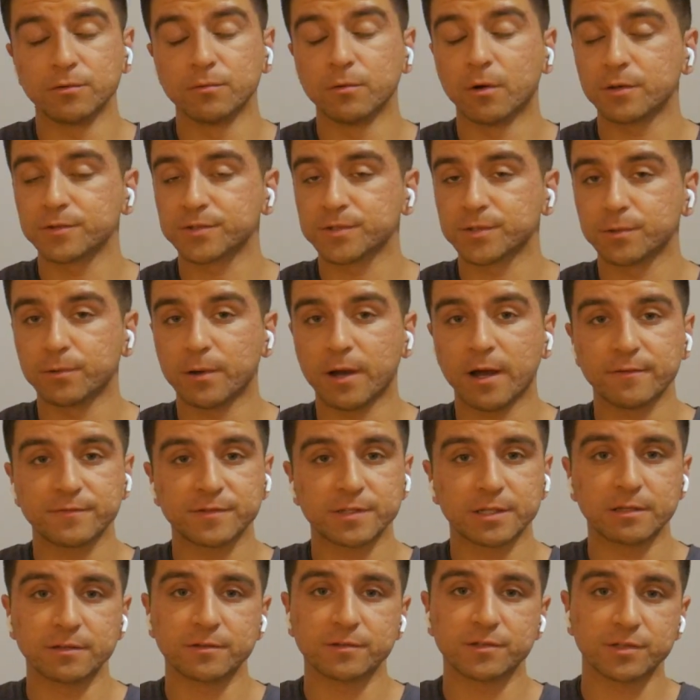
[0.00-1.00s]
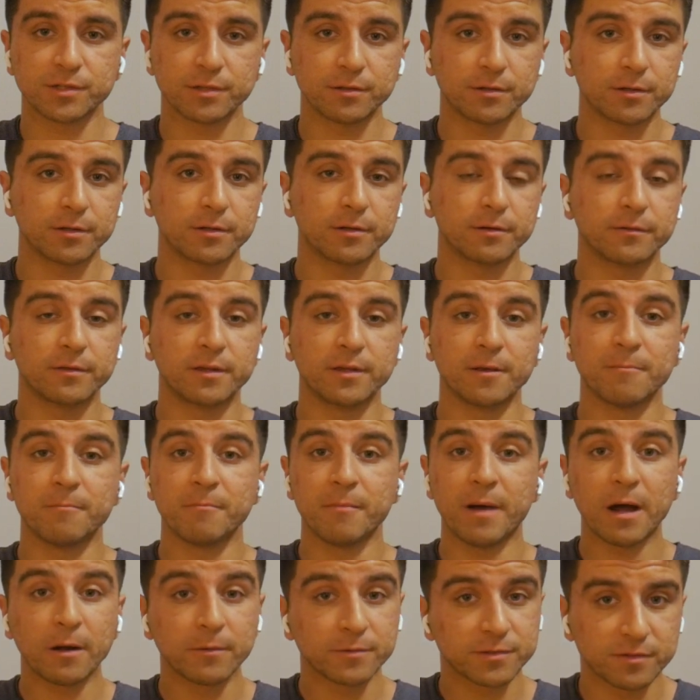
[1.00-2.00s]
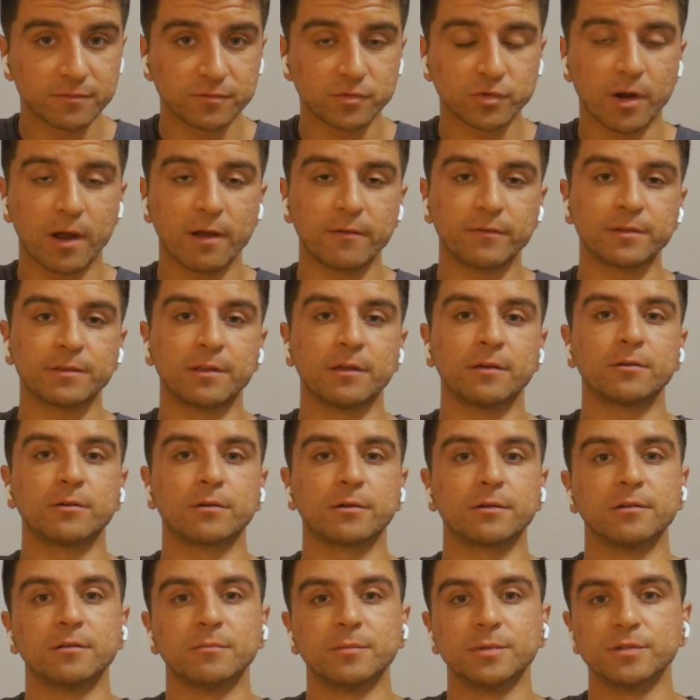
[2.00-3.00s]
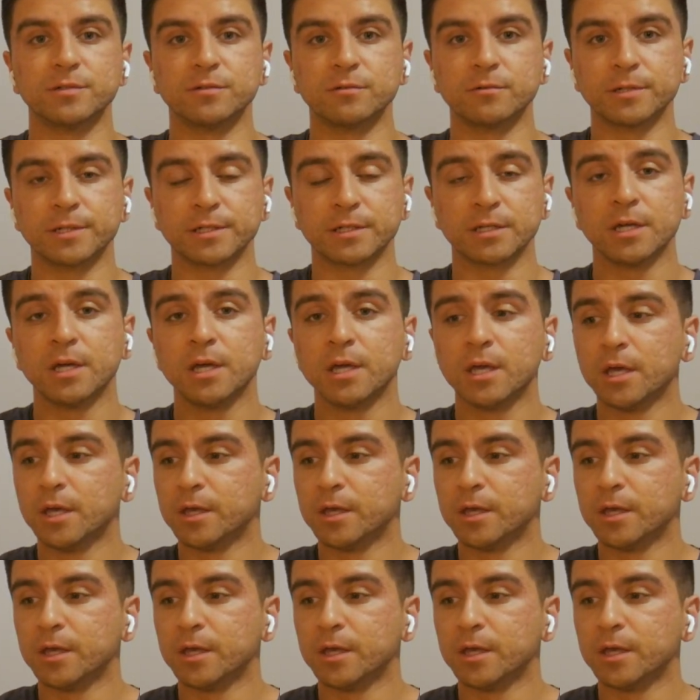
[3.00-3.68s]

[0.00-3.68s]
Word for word: You also have to consider the amount of driving that you're gonna be doing.